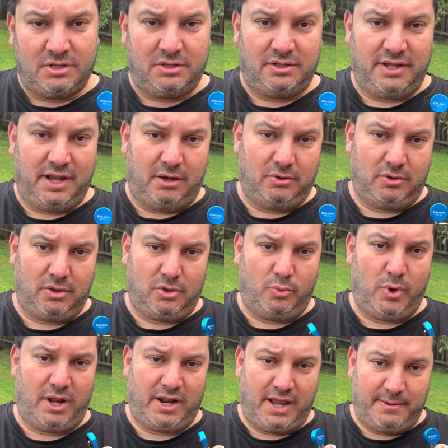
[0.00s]
Now the
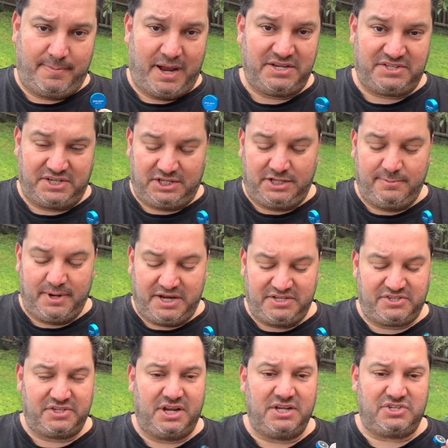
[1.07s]
1A basically
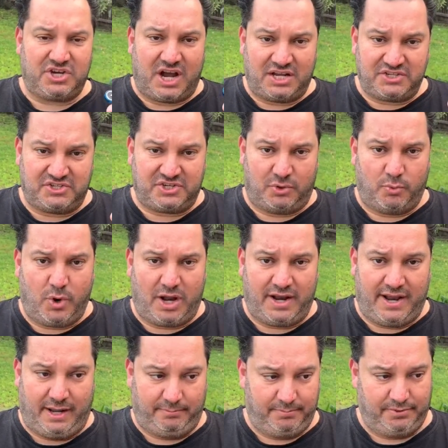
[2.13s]
means it charges at 1
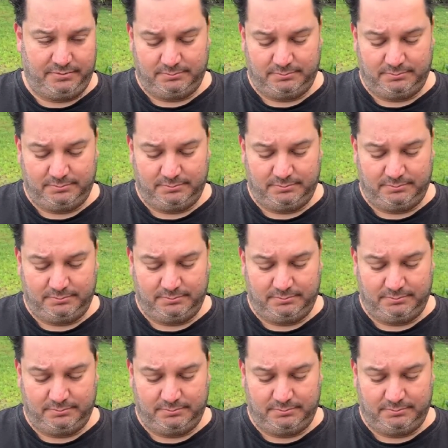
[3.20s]
amp.